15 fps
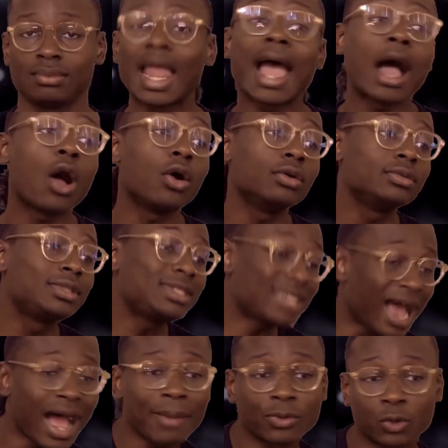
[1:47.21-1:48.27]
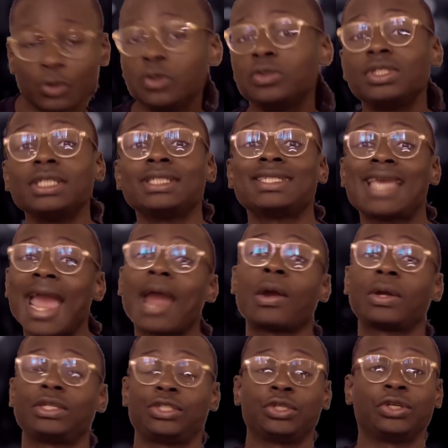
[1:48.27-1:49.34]
Now, Tom Cruise's
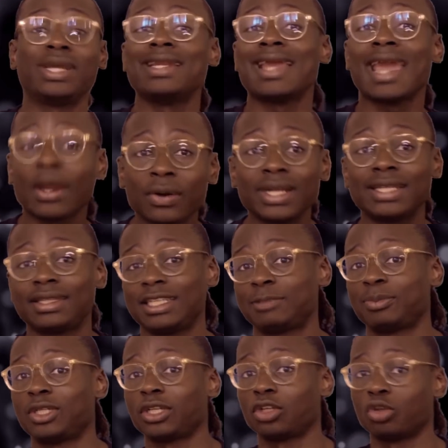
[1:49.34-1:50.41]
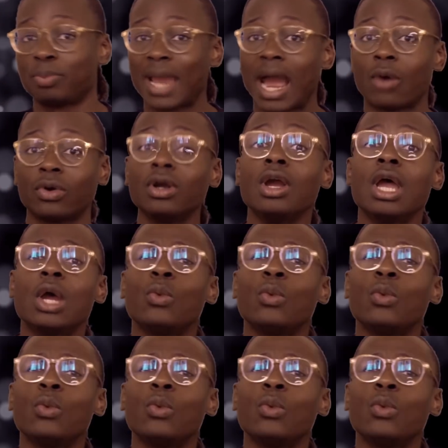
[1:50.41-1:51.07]
character inherited this particular power,